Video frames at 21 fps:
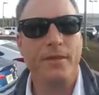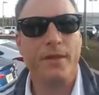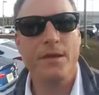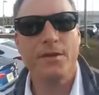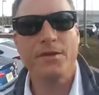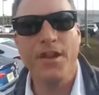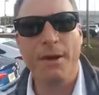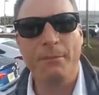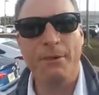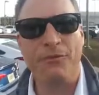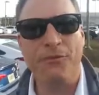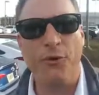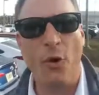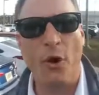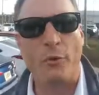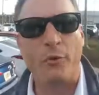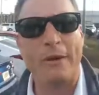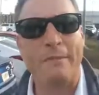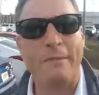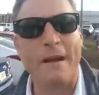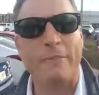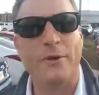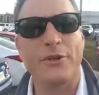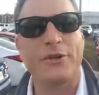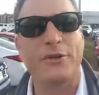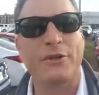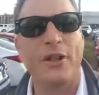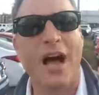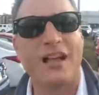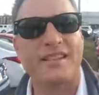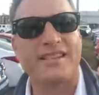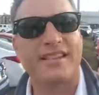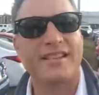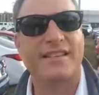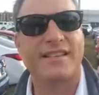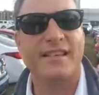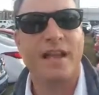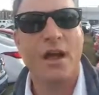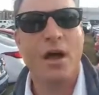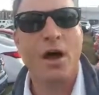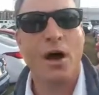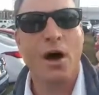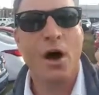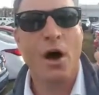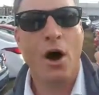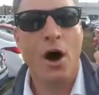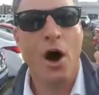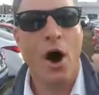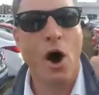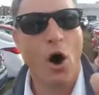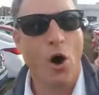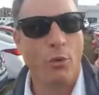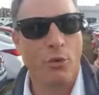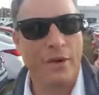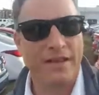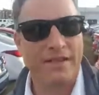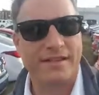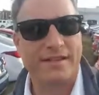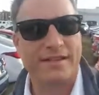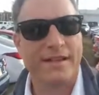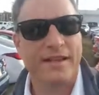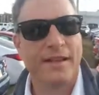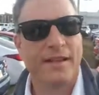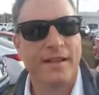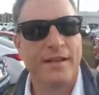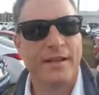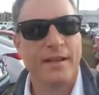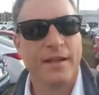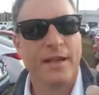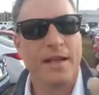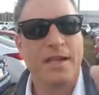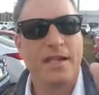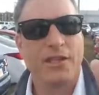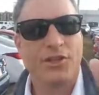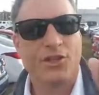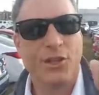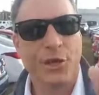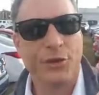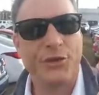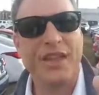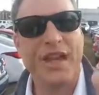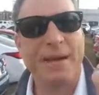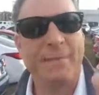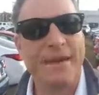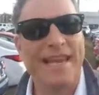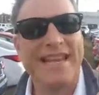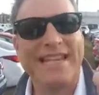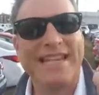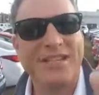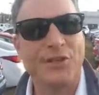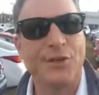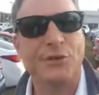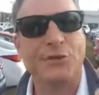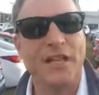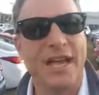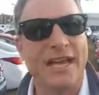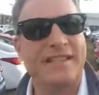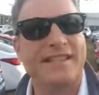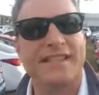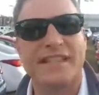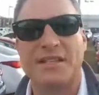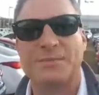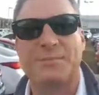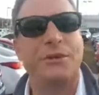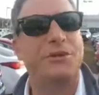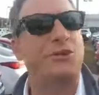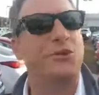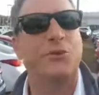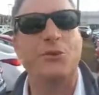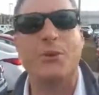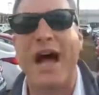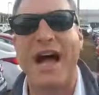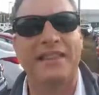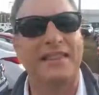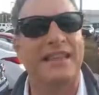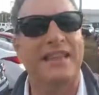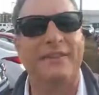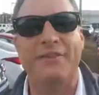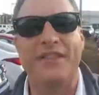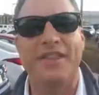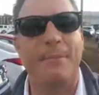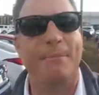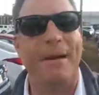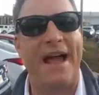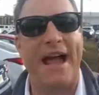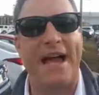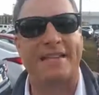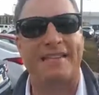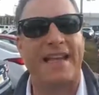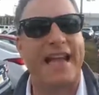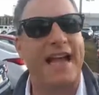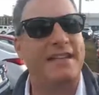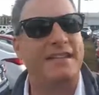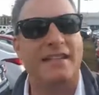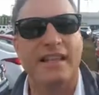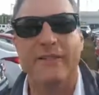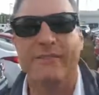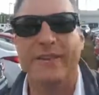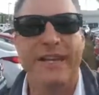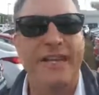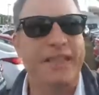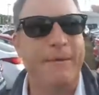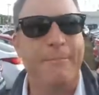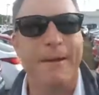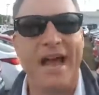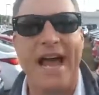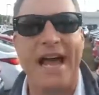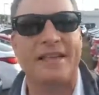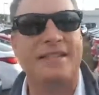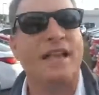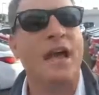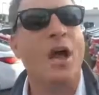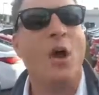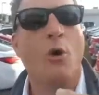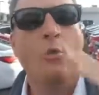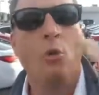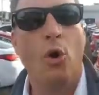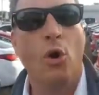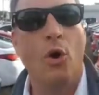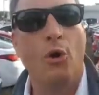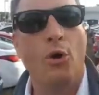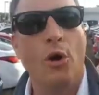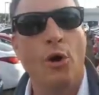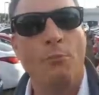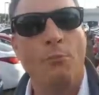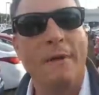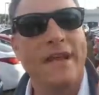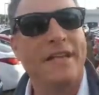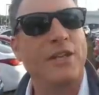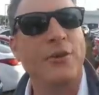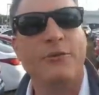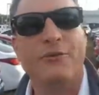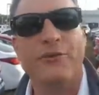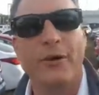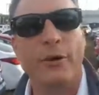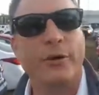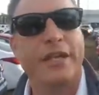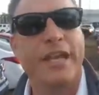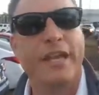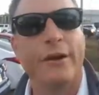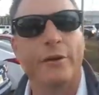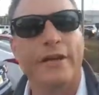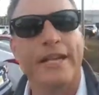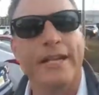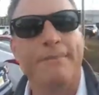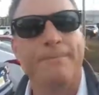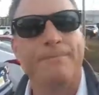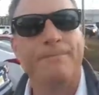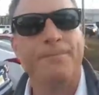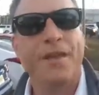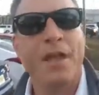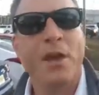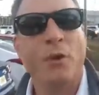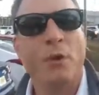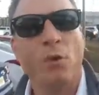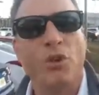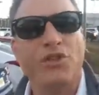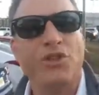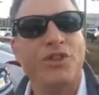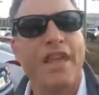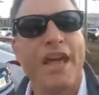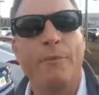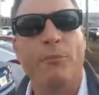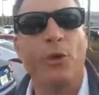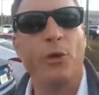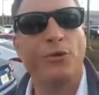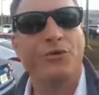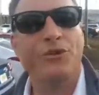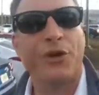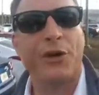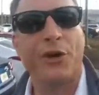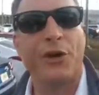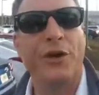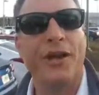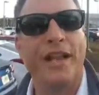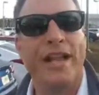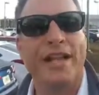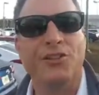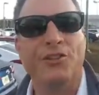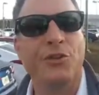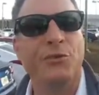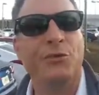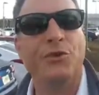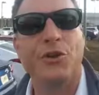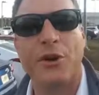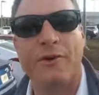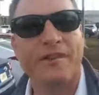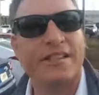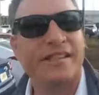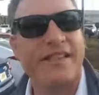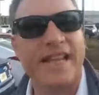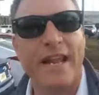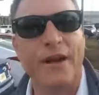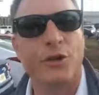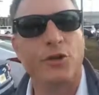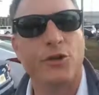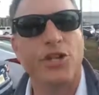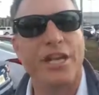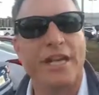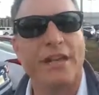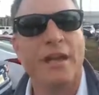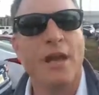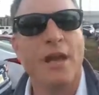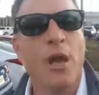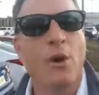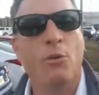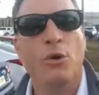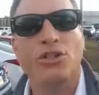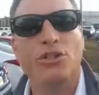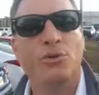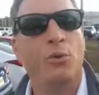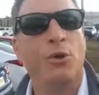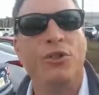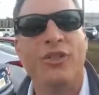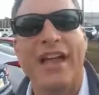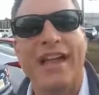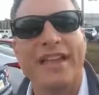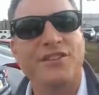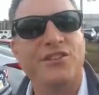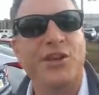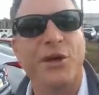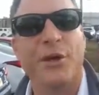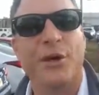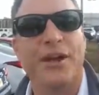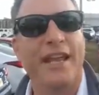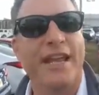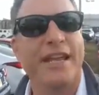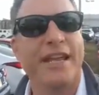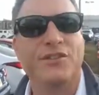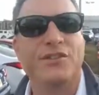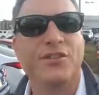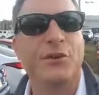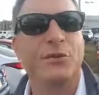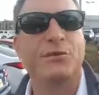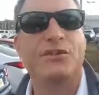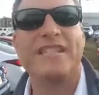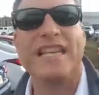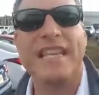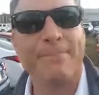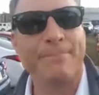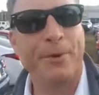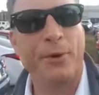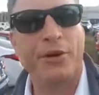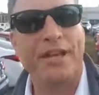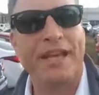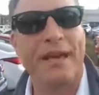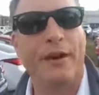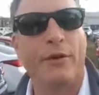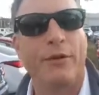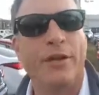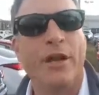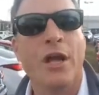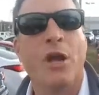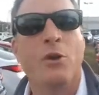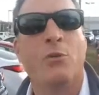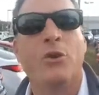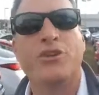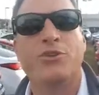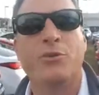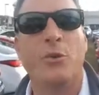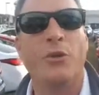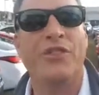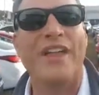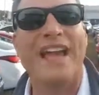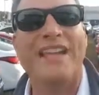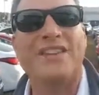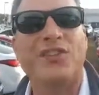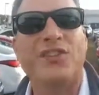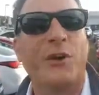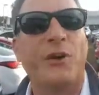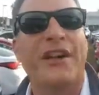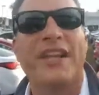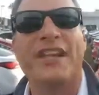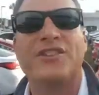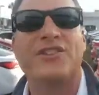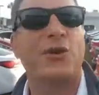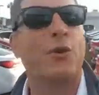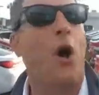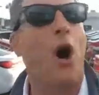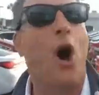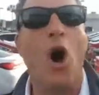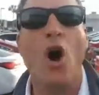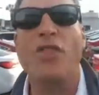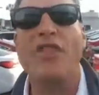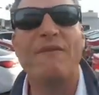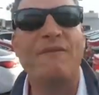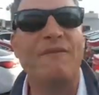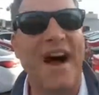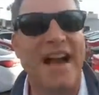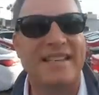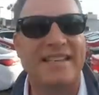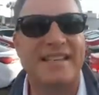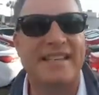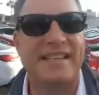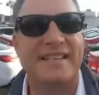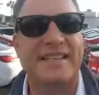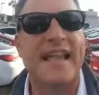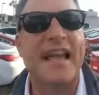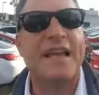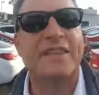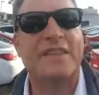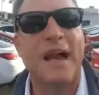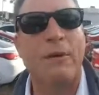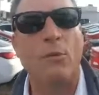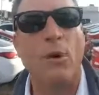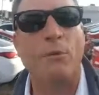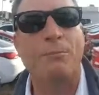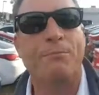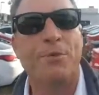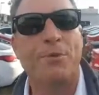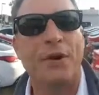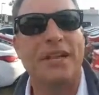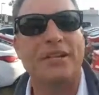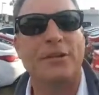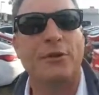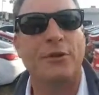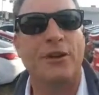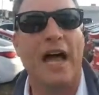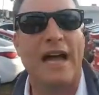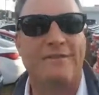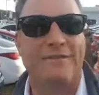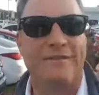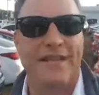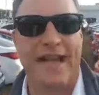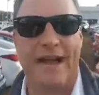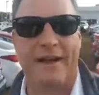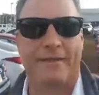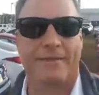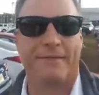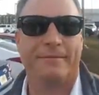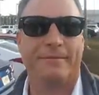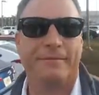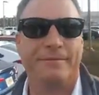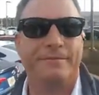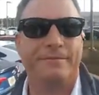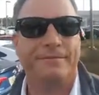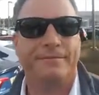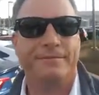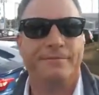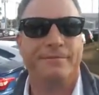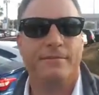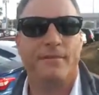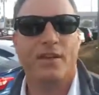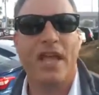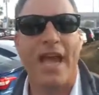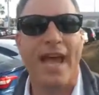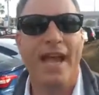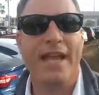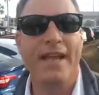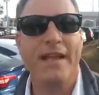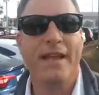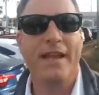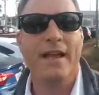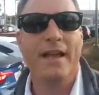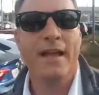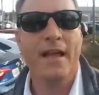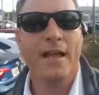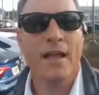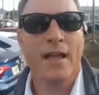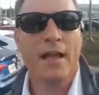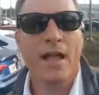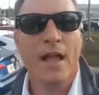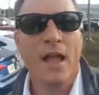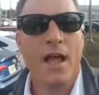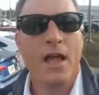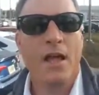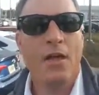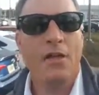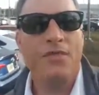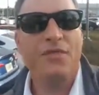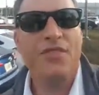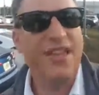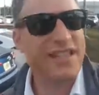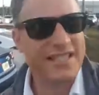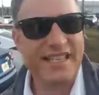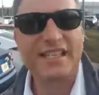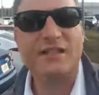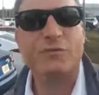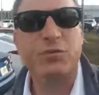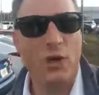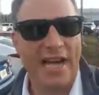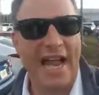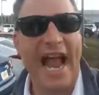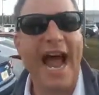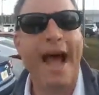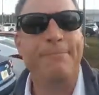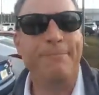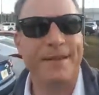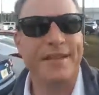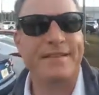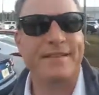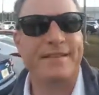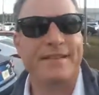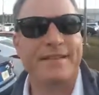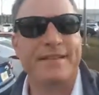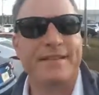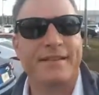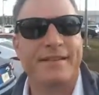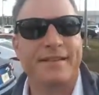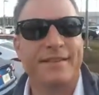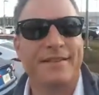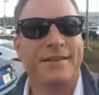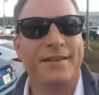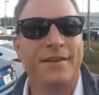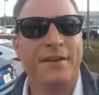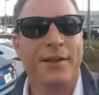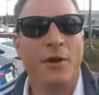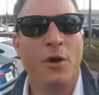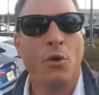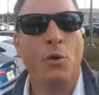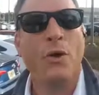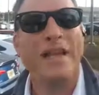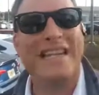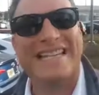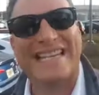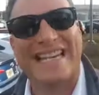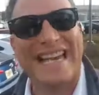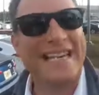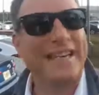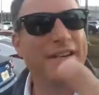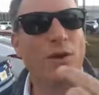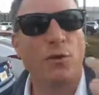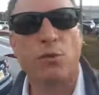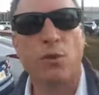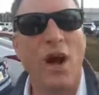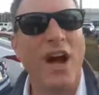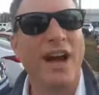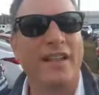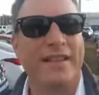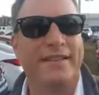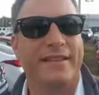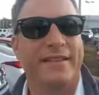Number 4, remember your losses always. Turn them into lessons, but do not live in the past. Guys, living in the past will make you feel guilty, which then will turn into nervous energy, which will then turn into deeper guilt, which will then turn into all the vices that will bring your life down. Okay? This is what happens. We get in a rut.